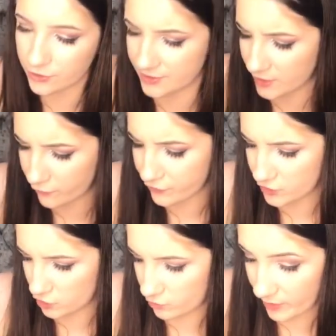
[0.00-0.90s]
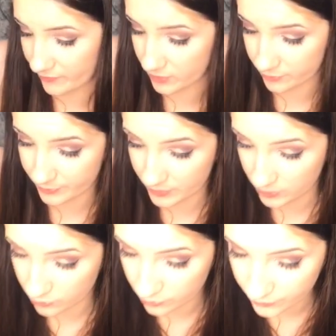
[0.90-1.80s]
or Selfridges or whatever, bloody
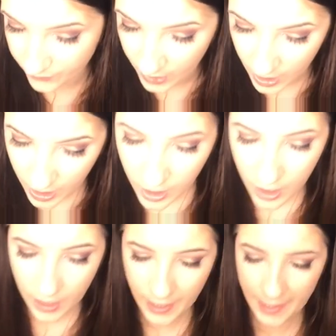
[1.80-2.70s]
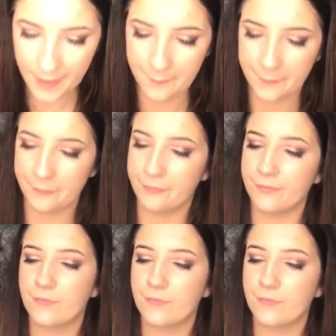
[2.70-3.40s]
don't know.